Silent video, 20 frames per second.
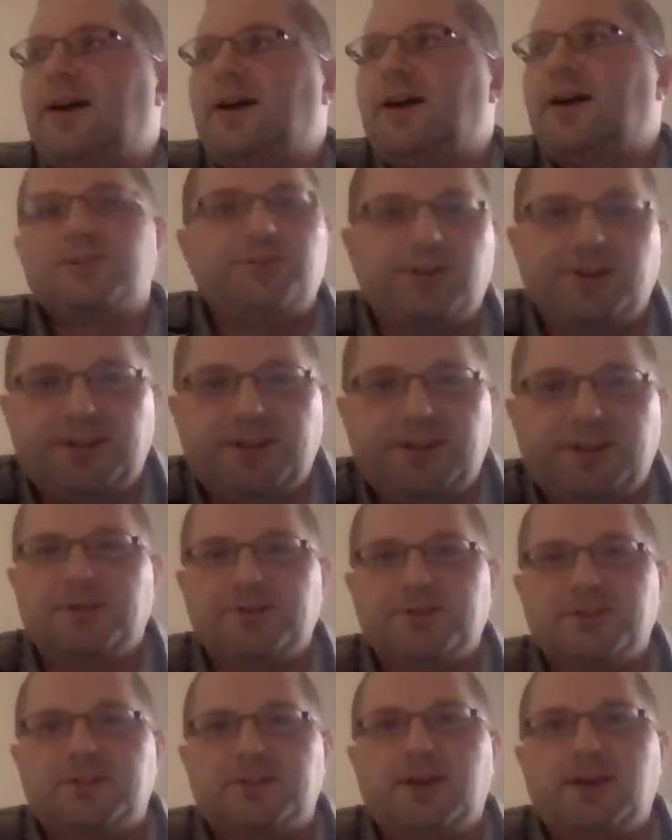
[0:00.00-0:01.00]
the
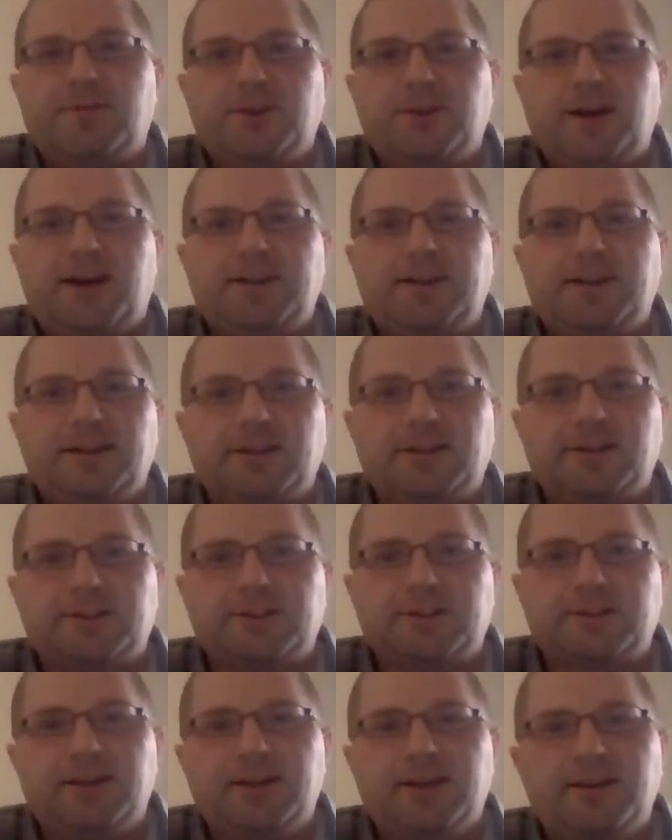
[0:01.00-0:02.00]
turkey and the mashed
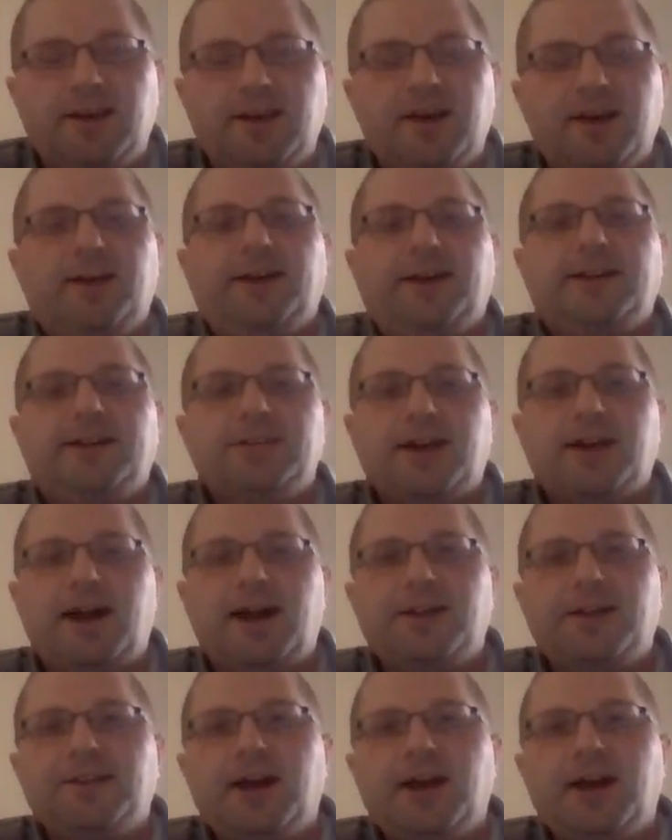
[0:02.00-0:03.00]
potatoes and stuff, and you kind of get
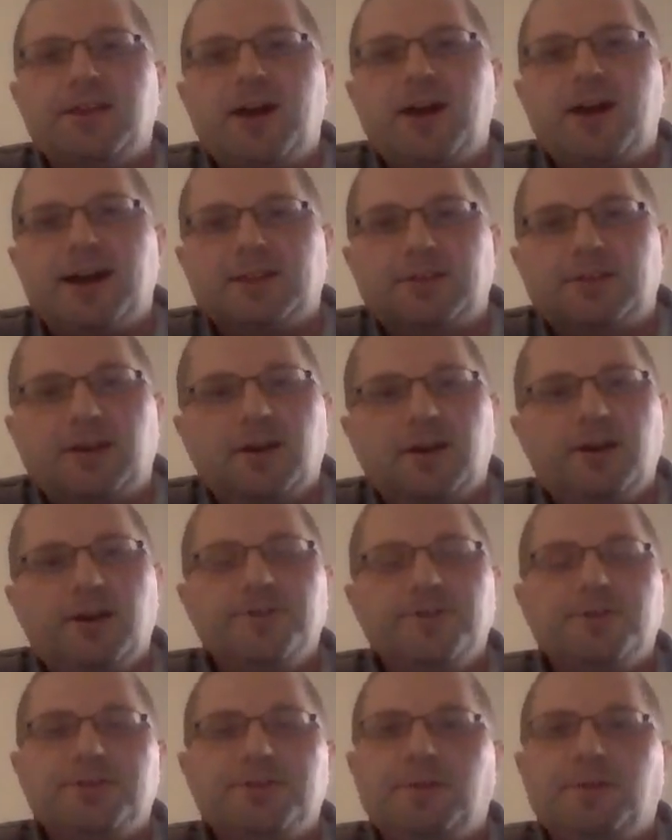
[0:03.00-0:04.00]
excited. It's kind
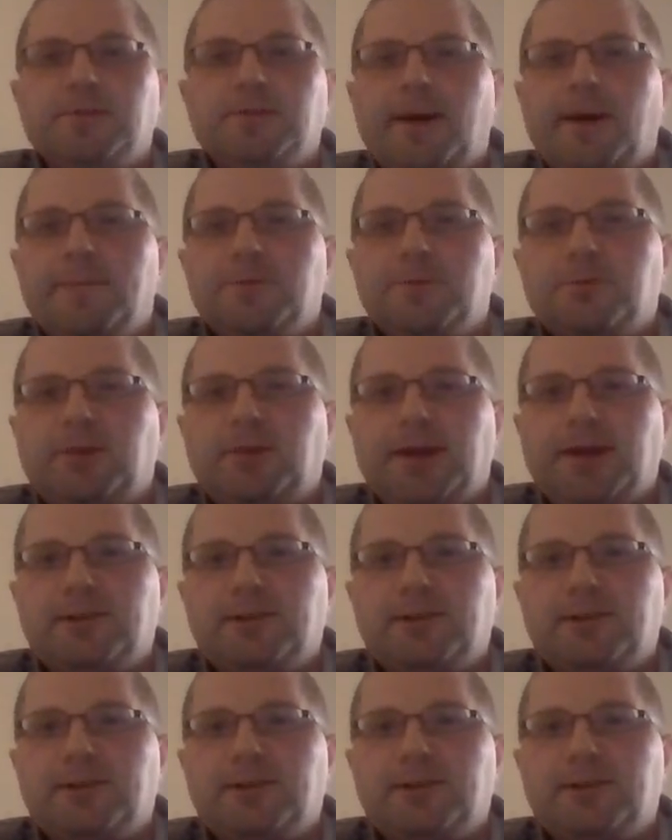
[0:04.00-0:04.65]
of like that. So